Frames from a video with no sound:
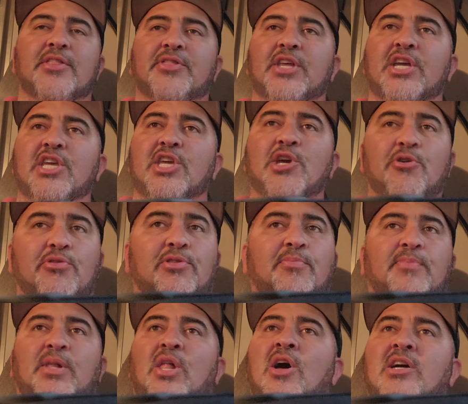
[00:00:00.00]
The youth
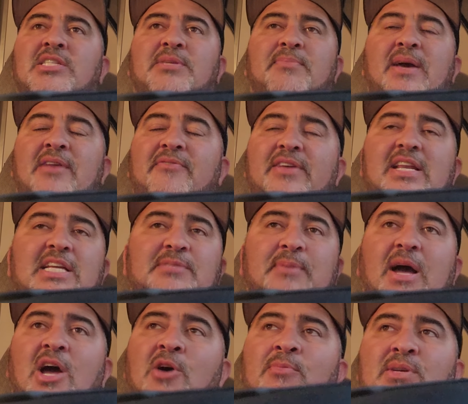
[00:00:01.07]
belongs to Benavidez
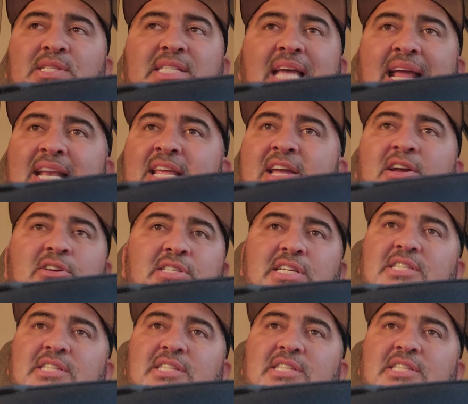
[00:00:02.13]
by almost 10 years.